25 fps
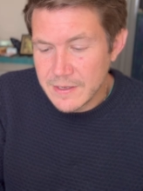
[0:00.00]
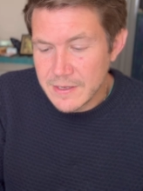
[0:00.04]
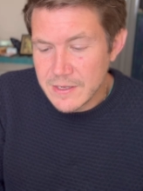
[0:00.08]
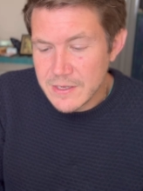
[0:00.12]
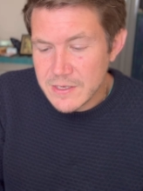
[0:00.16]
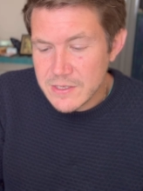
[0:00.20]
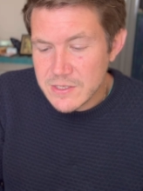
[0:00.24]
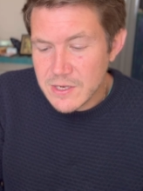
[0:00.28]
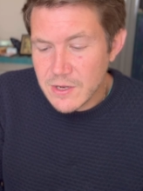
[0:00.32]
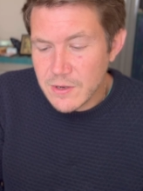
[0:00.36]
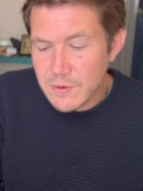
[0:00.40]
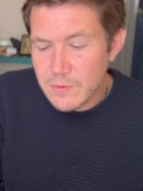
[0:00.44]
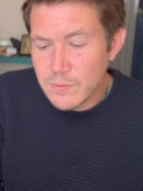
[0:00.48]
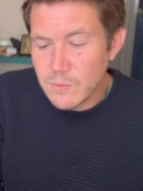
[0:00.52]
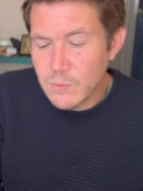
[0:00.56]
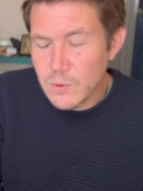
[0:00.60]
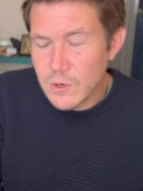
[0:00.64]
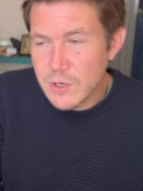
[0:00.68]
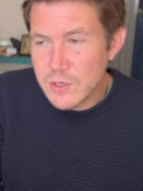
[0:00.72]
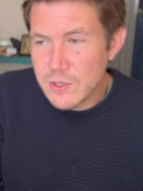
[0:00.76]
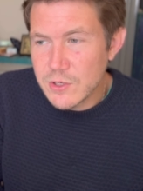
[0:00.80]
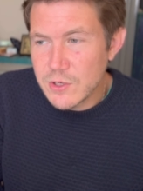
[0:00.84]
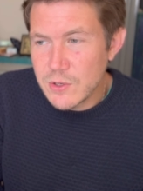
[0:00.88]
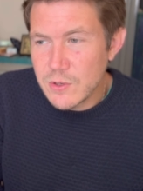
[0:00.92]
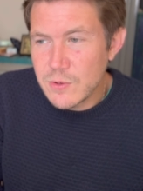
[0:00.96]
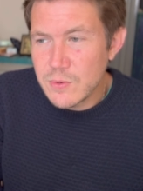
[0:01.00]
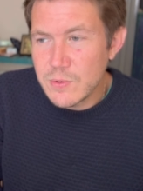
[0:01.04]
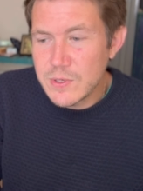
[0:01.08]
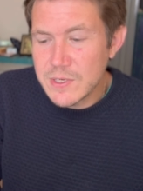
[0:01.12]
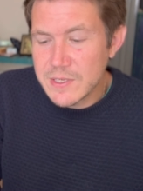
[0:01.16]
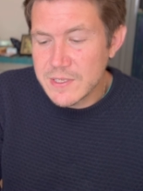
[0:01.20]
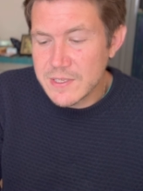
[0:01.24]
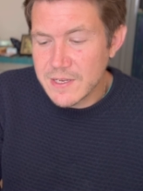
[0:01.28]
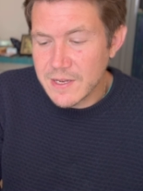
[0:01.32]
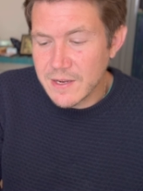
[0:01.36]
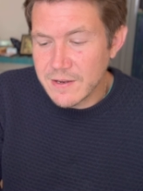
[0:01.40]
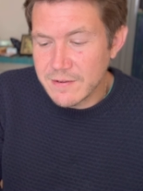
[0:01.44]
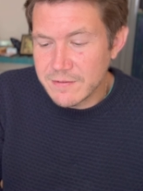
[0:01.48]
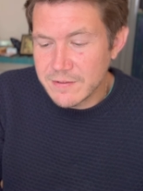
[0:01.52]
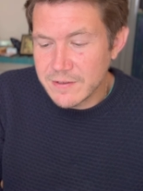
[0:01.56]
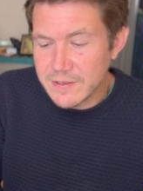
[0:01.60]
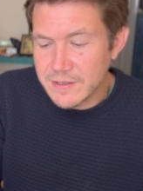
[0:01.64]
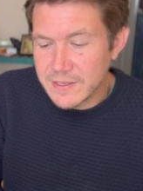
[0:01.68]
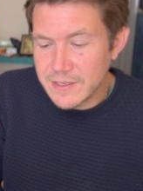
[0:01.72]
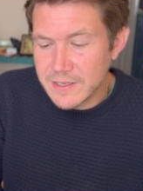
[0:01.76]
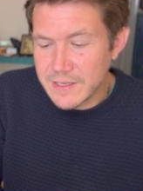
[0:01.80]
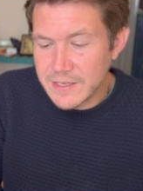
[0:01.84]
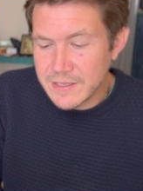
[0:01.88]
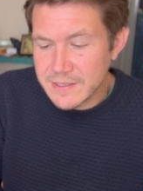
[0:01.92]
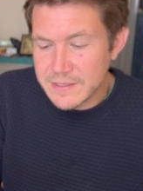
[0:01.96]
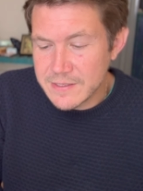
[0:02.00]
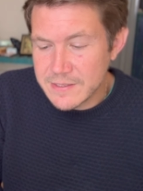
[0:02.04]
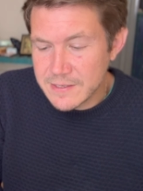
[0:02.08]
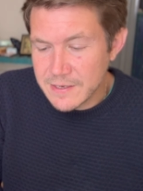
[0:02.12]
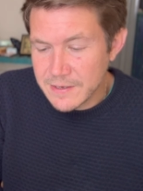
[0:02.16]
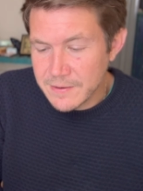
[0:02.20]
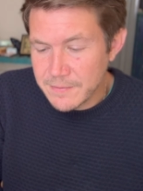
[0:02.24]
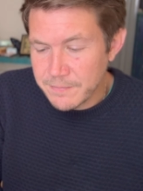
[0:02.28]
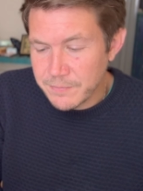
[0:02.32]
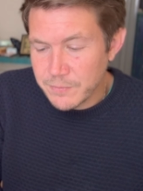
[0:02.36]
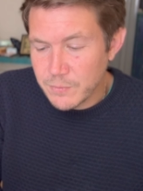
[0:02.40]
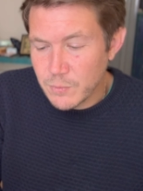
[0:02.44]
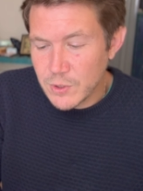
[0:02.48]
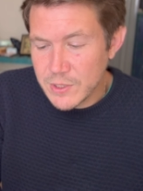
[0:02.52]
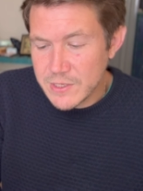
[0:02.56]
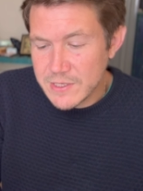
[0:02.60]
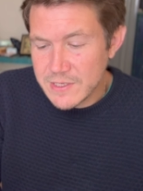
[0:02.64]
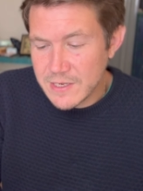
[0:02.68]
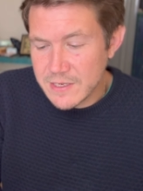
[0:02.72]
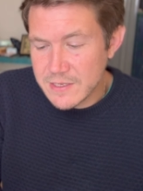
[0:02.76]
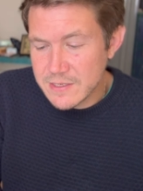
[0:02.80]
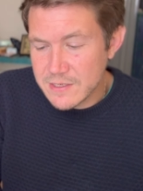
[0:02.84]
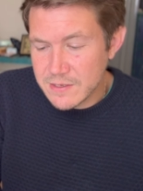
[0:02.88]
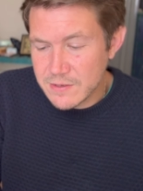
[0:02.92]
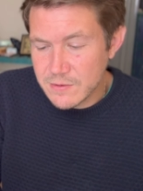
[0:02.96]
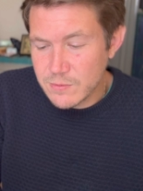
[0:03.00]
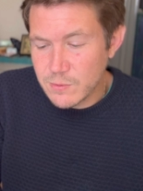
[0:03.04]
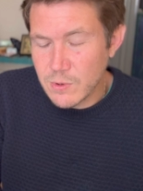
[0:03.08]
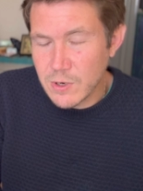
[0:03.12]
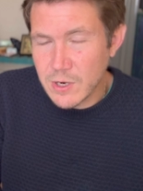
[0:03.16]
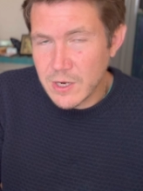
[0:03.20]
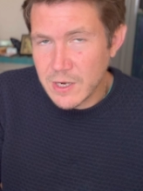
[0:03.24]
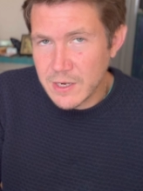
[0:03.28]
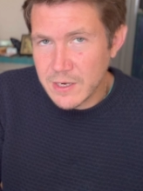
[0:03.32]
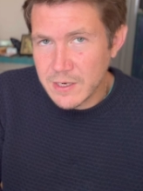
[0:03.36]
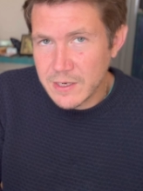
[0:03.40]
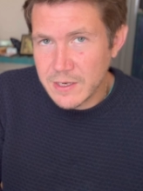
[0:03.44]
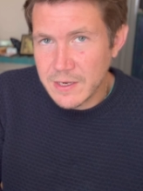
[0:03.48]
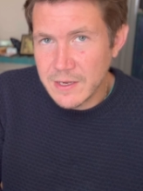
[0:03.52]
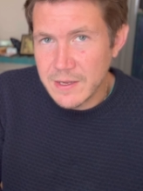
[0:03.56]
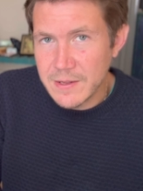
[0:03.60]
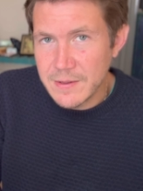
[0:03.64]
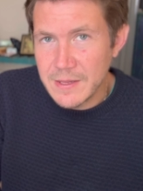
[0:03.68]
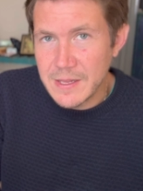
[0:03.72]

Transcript: So what you discover is what doesn't work